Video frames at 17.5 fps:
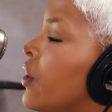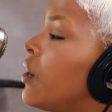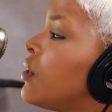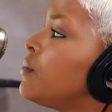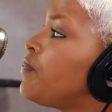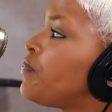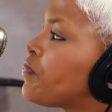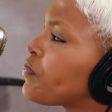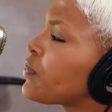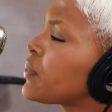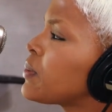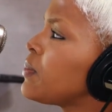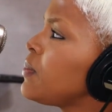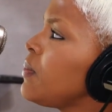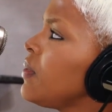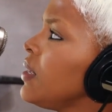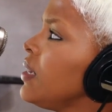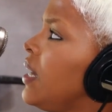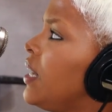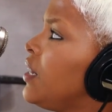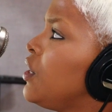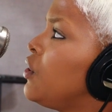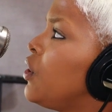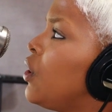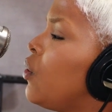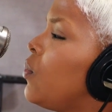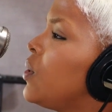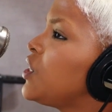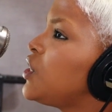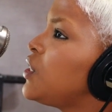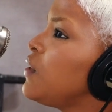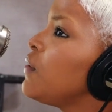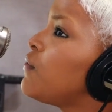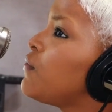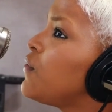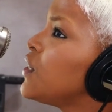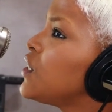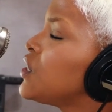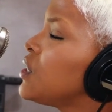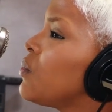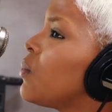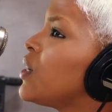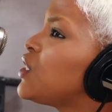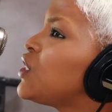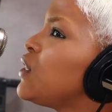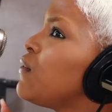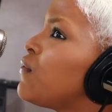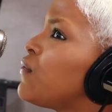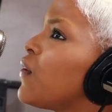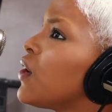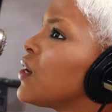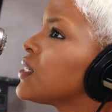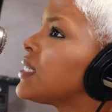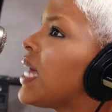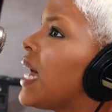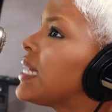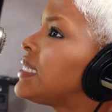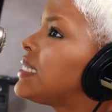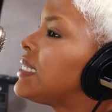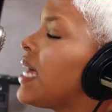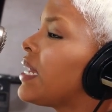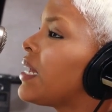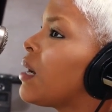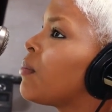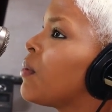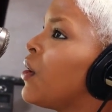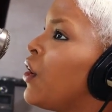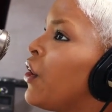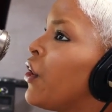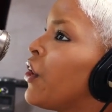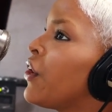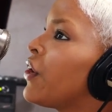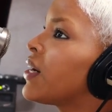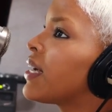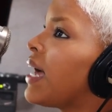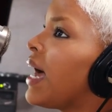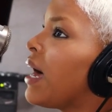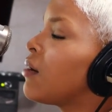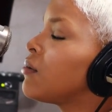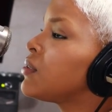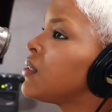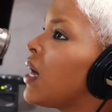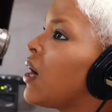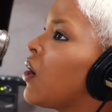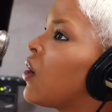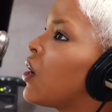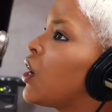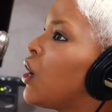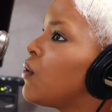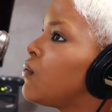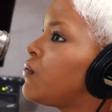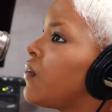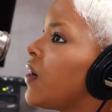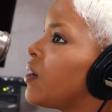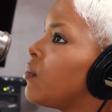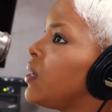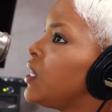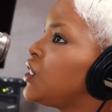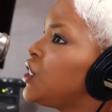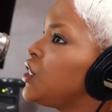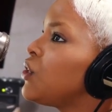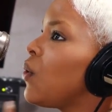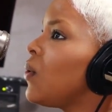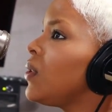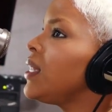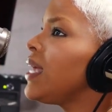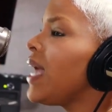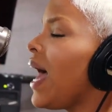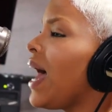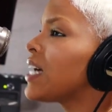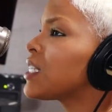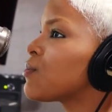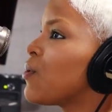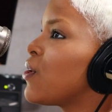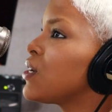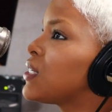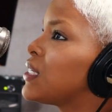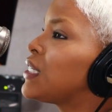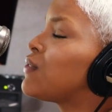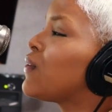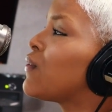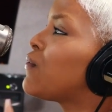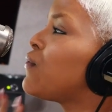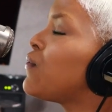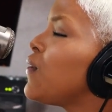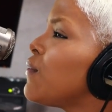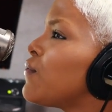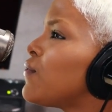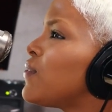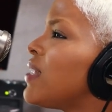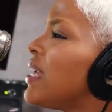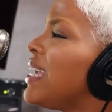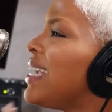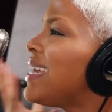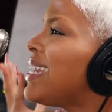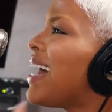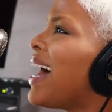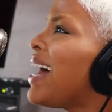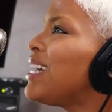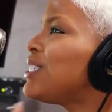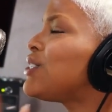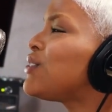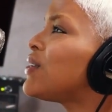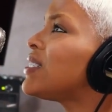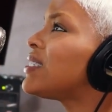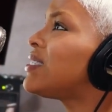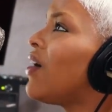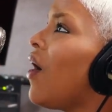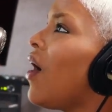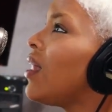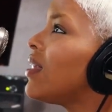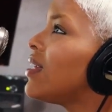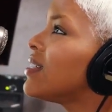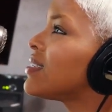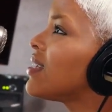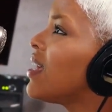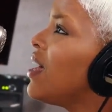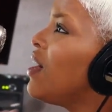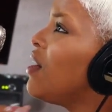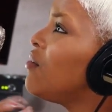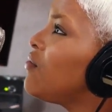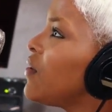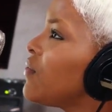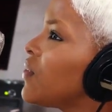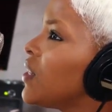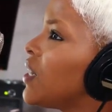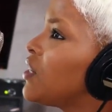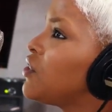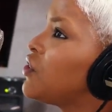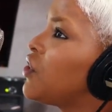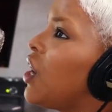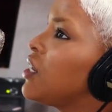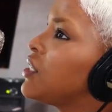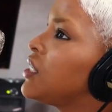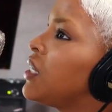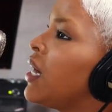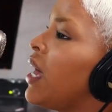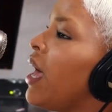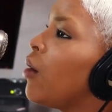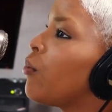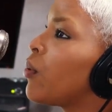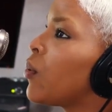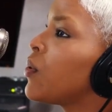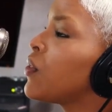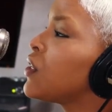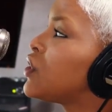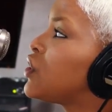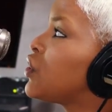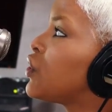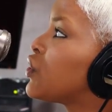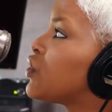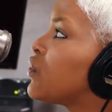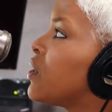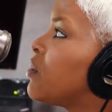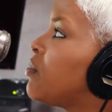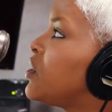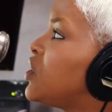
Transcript: Girl. And you know, when she first when she first had set up her account on um, GoFundMe, she'd only asked persons for fifteen hundred dollars, fifteen hundred dollars to help her with the surgery.